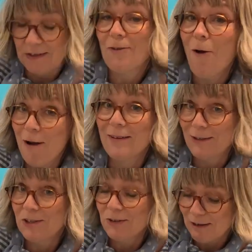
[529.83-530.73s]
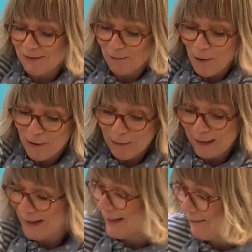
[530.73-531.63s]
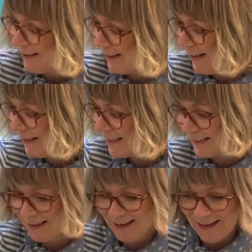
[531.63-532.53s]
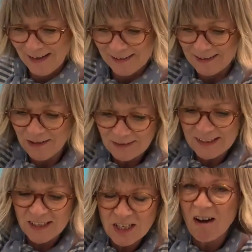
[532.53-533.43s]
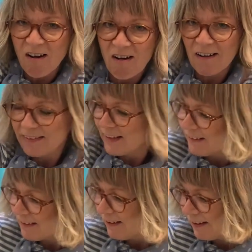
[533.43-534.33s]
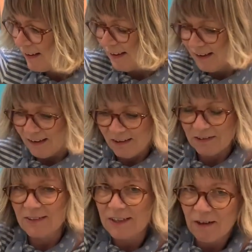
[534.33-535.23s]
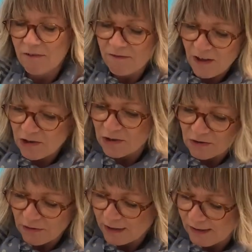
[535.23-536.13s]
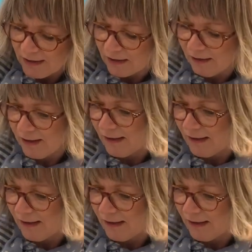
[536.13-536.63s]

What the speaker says: So you do have to work quickly with this. Don't start and then answer your phone or anything like